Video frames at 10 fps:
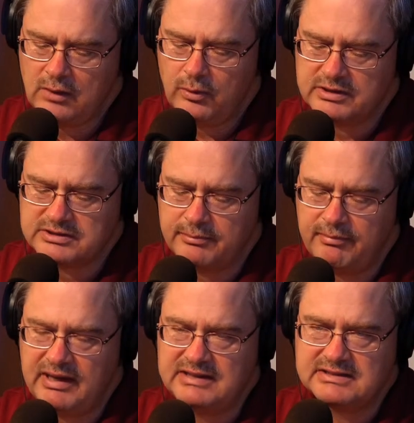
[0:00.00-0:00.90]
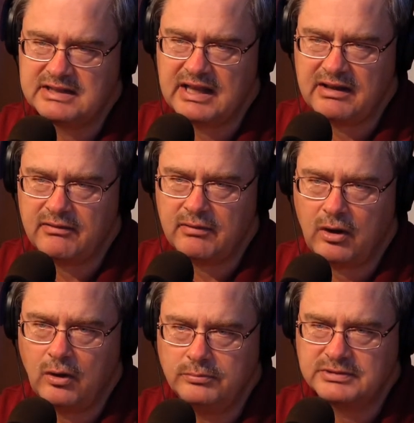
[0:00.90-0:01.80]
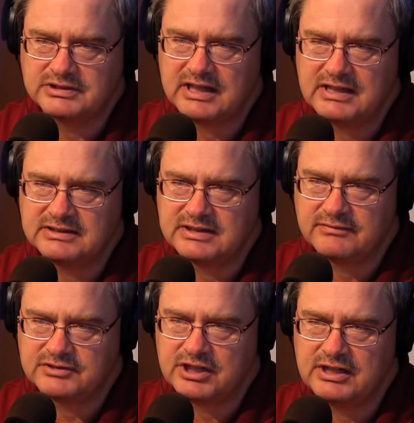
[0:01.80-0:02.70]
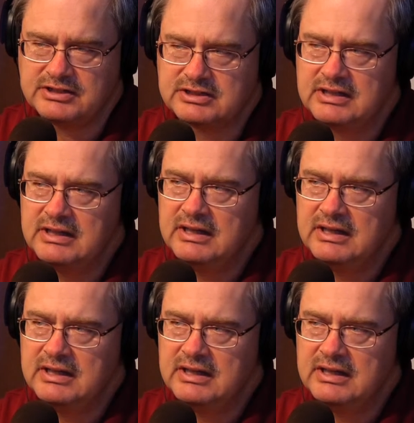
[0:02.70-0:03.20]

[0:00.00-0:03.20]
Well, it's amazing how home designs have changed.